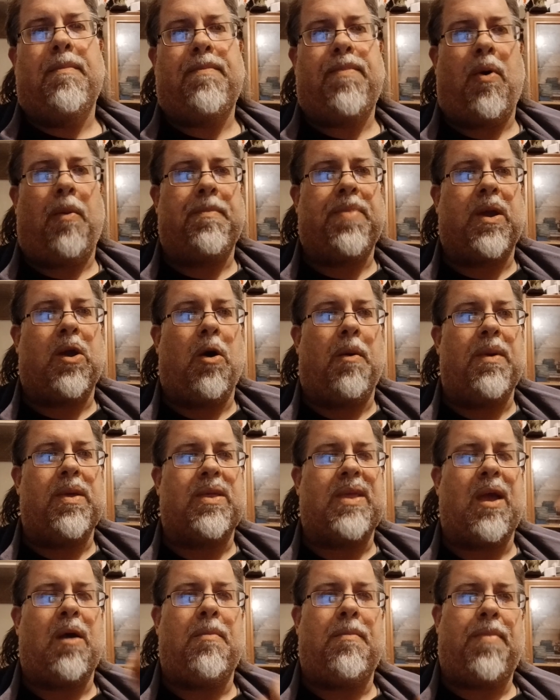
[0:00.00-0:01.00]
Pop your comments
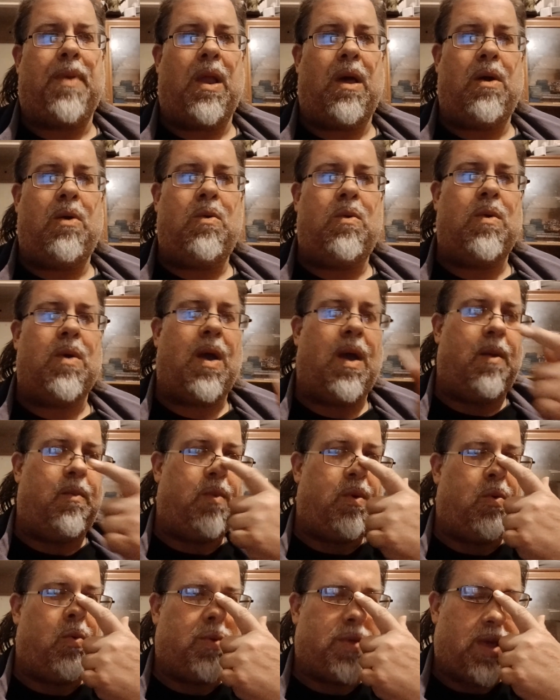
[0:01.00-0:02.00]
down below and
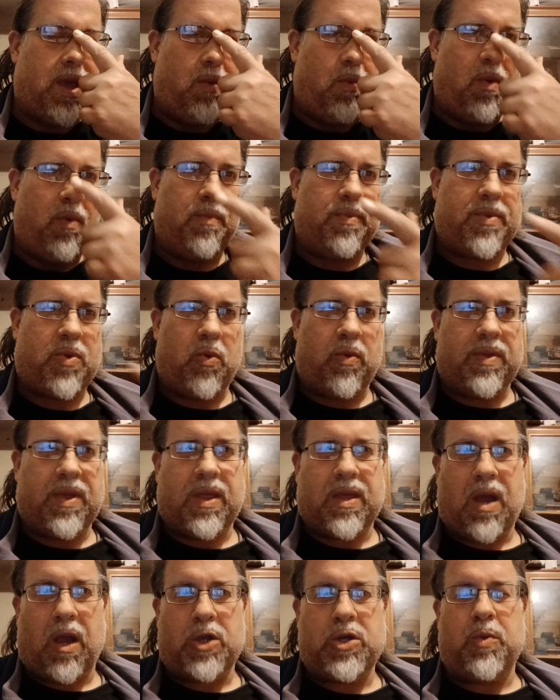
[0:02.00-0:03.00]
we'll see what sort of
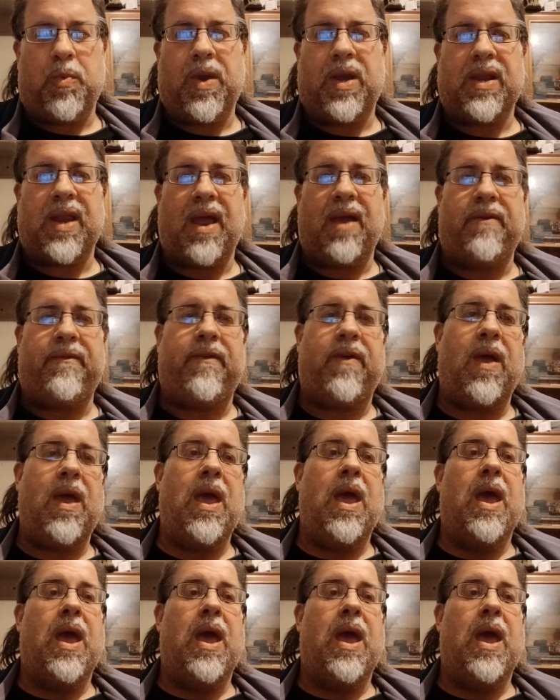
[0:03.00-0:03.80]
discussion we can have.